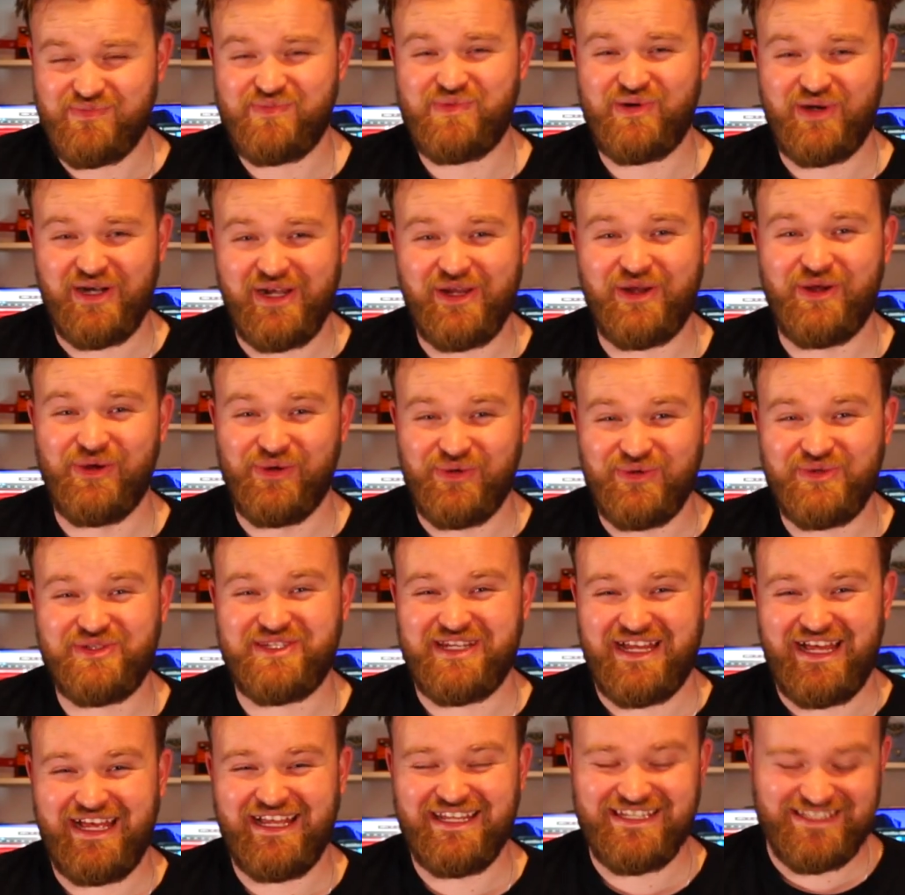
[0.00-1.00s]
pretty cool
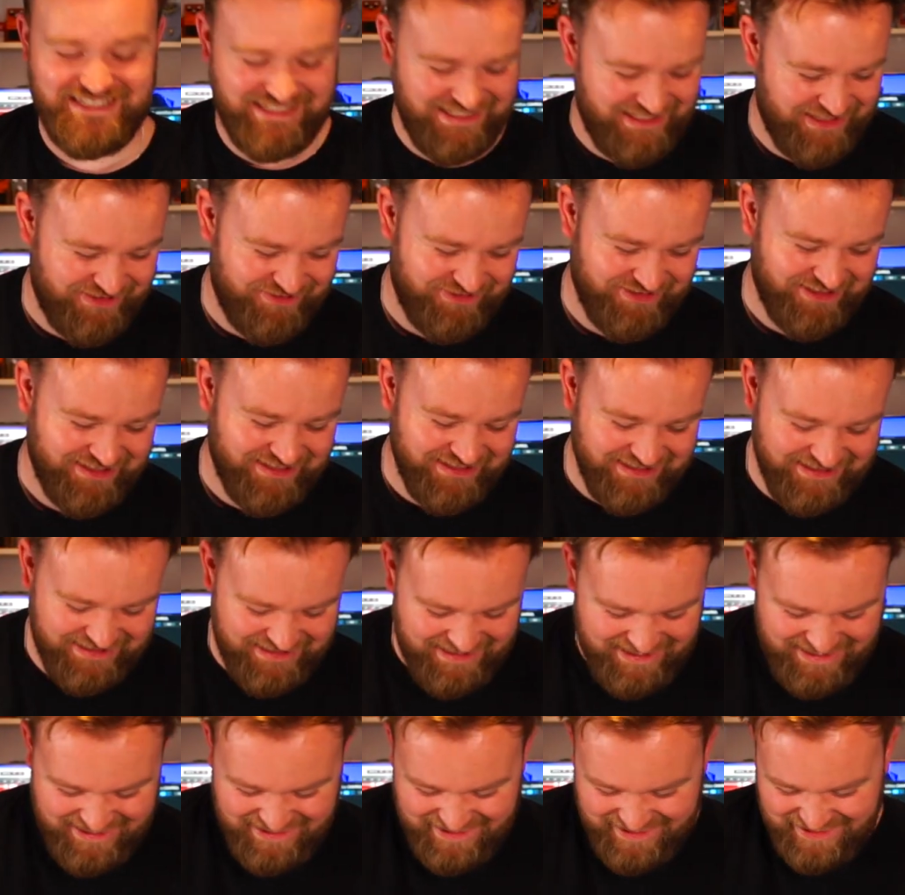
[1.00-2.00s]
sounds there, I think.
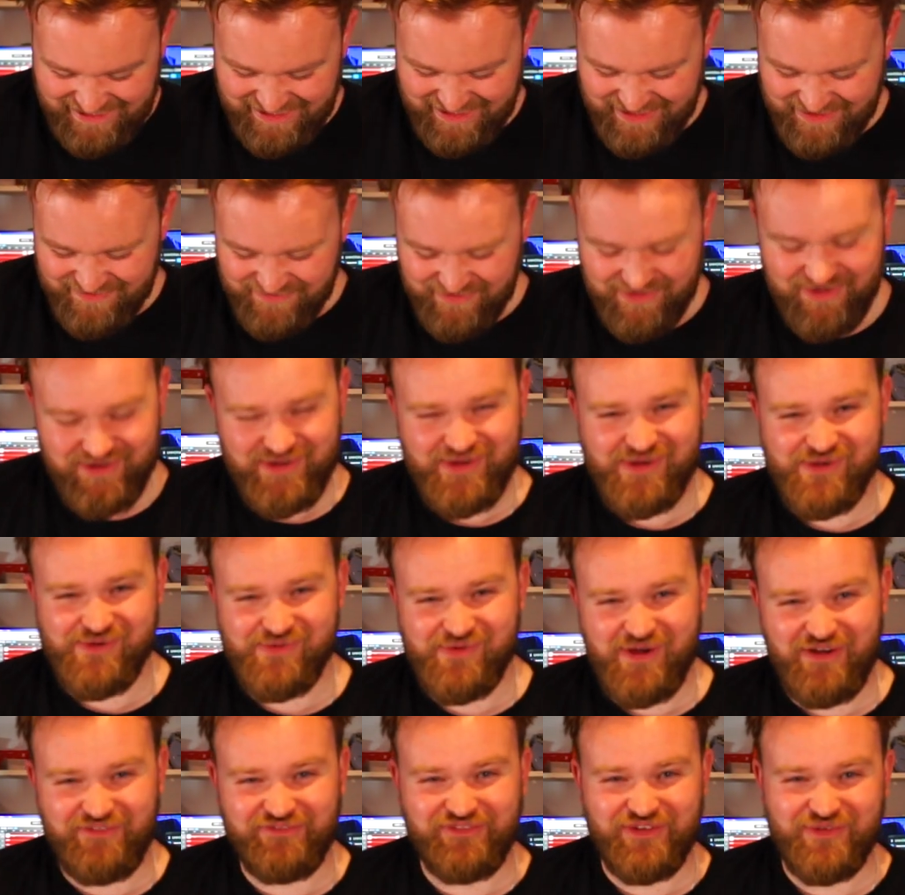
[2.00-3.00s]

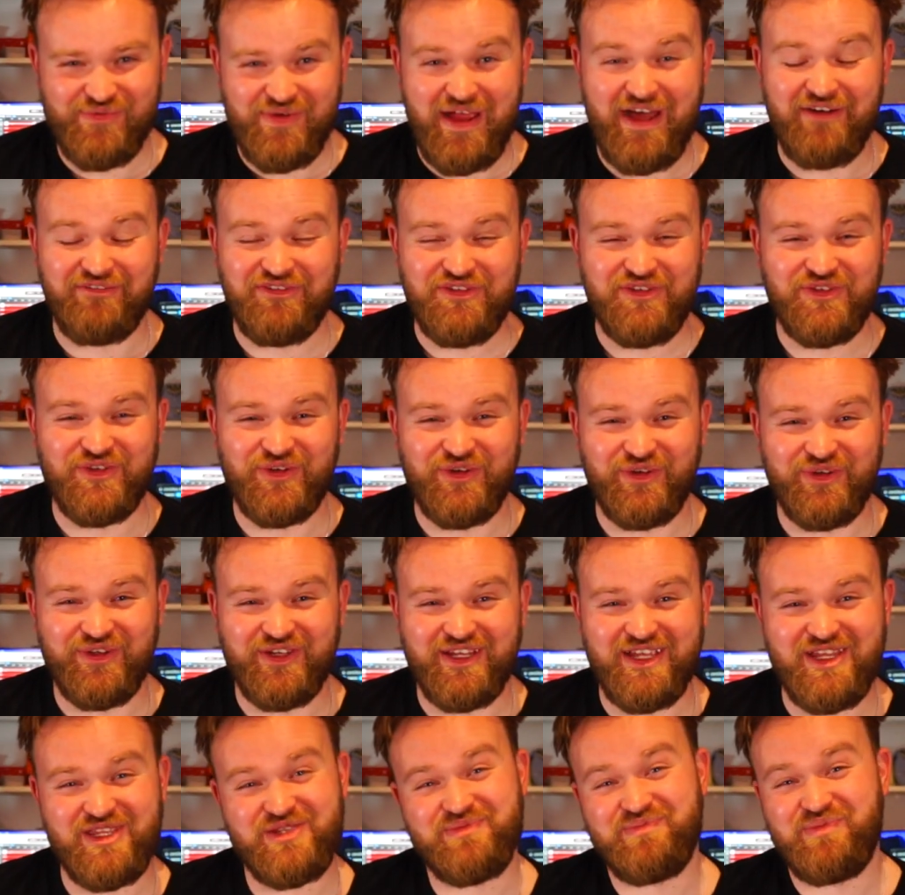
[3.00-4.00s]
One thing we haven't done
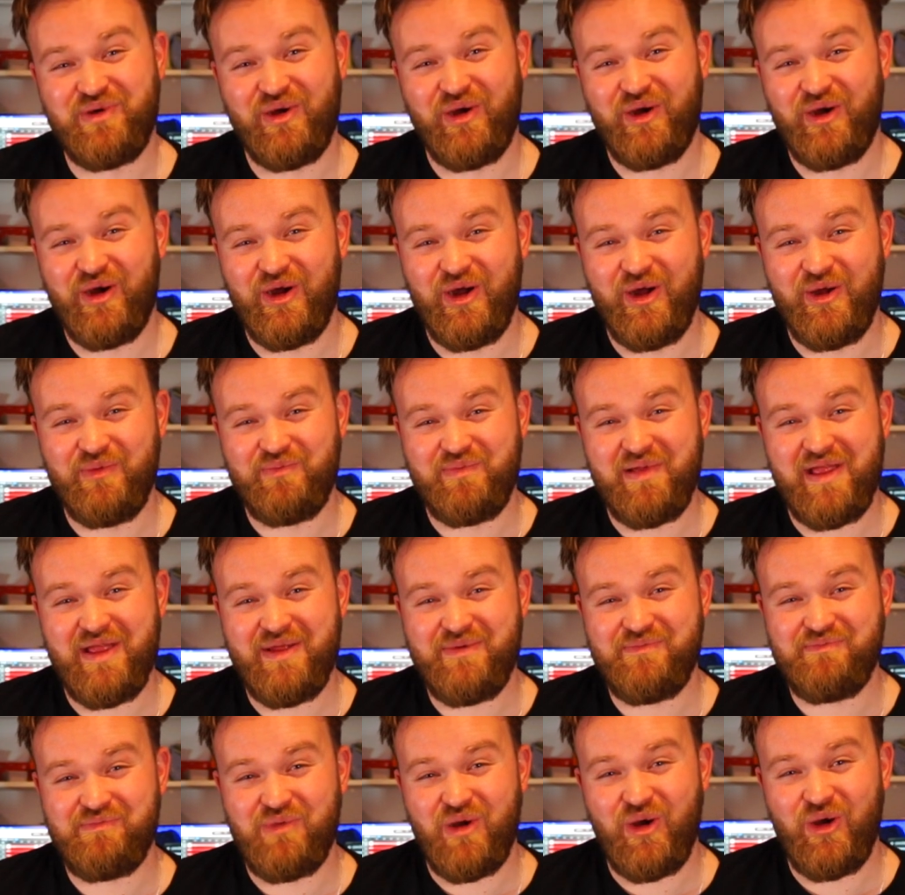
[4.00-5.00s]
is put a bit
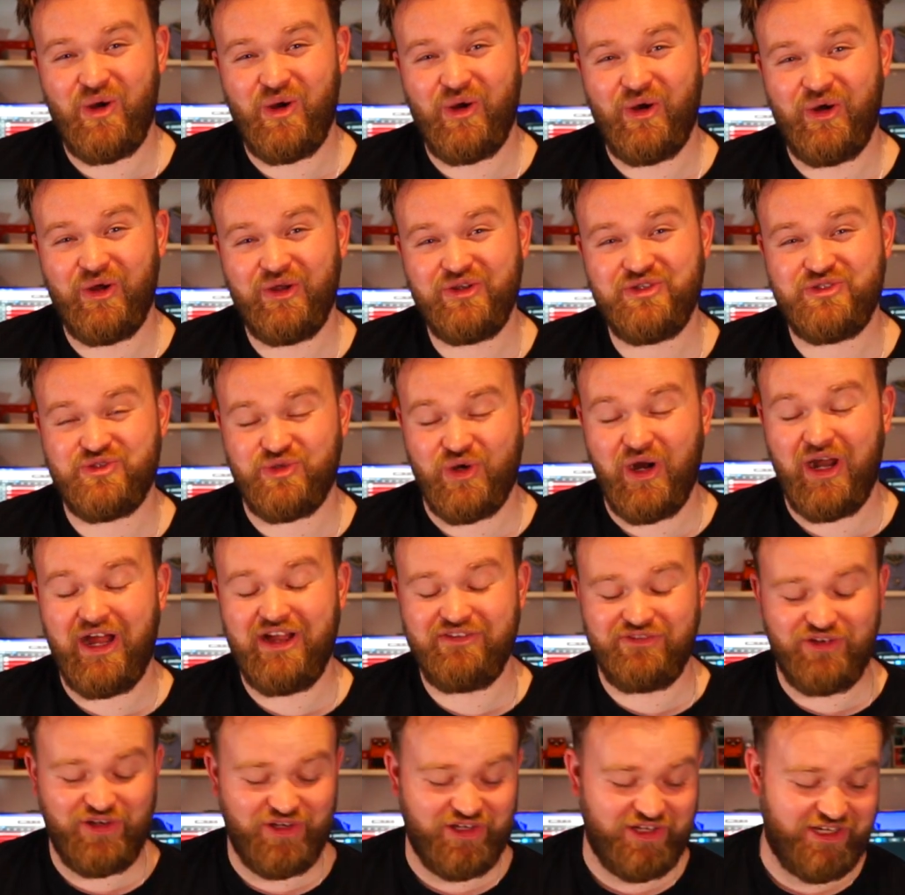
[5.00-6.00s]
more
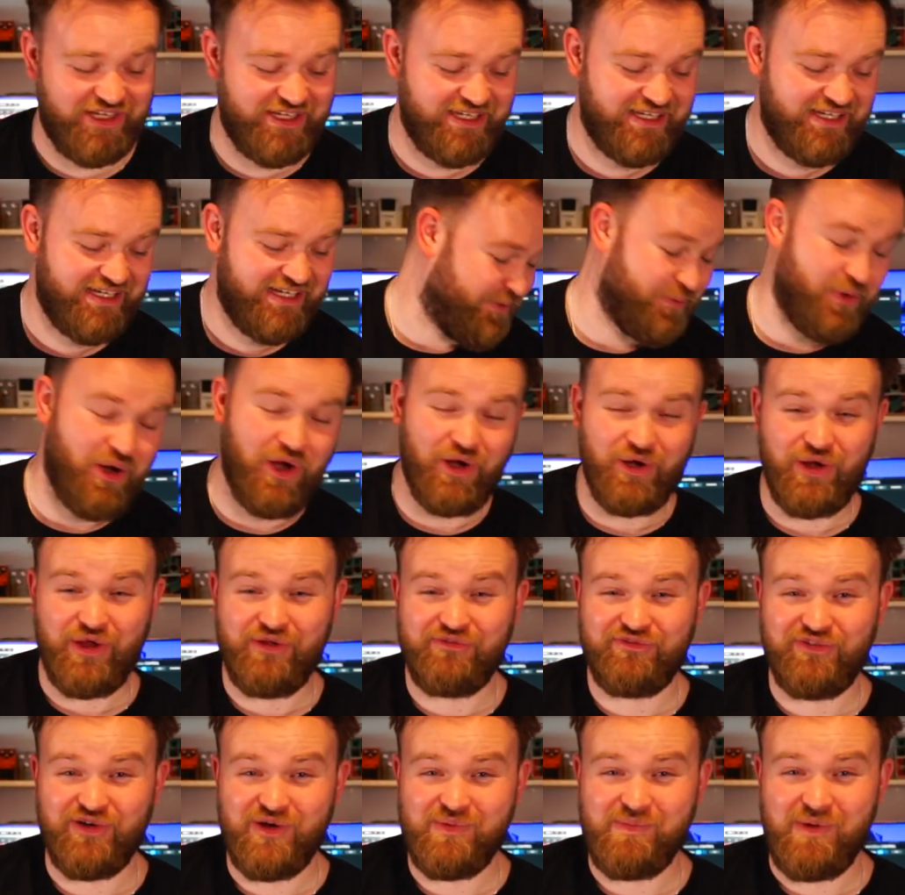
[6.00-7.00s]
drive on it. We are going
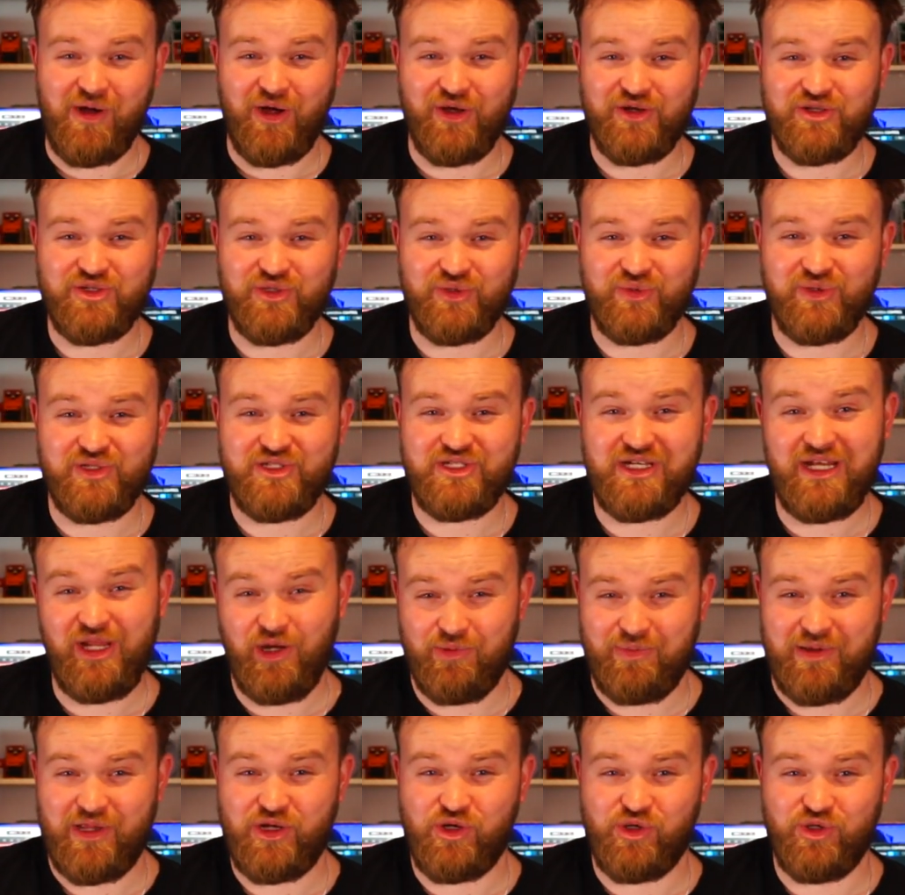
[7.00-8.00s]
through a Marshall, it's a little
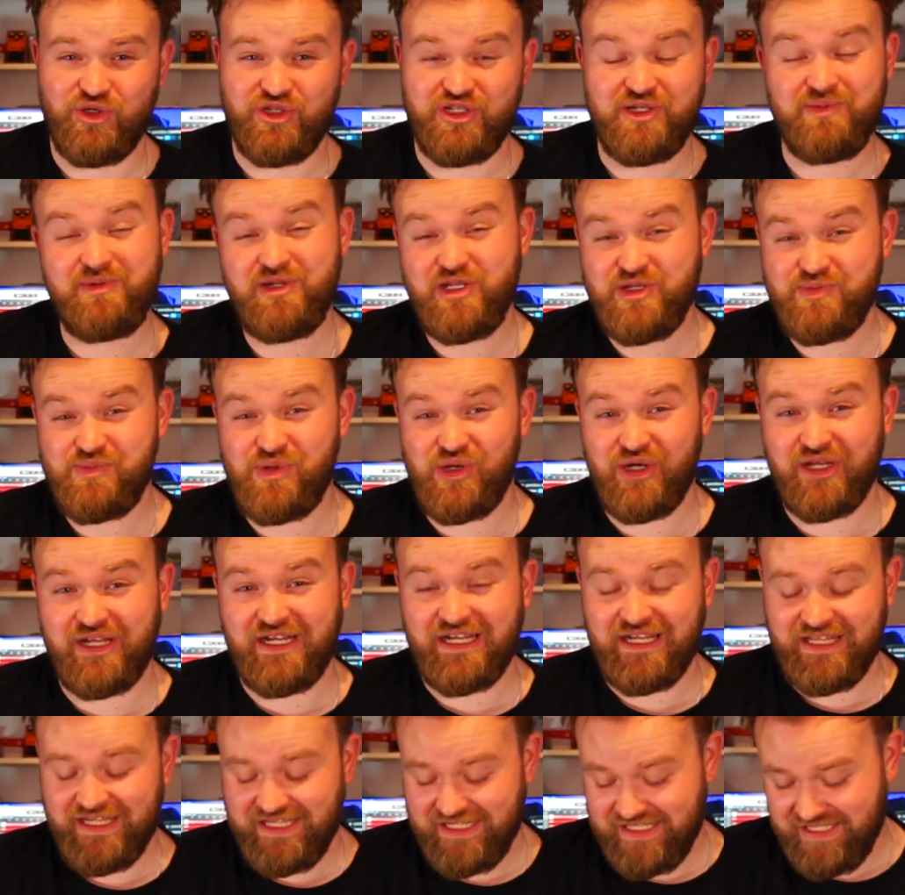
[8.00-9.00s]
bit crunchy, but it's pretty
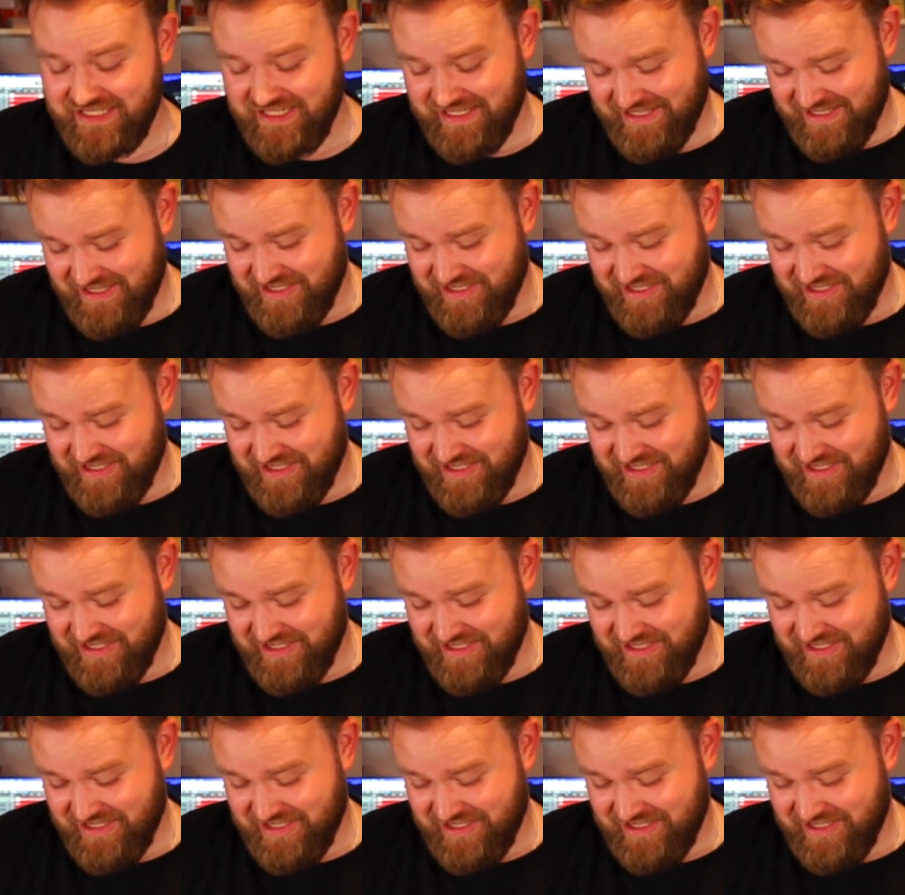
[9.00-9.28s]
clean.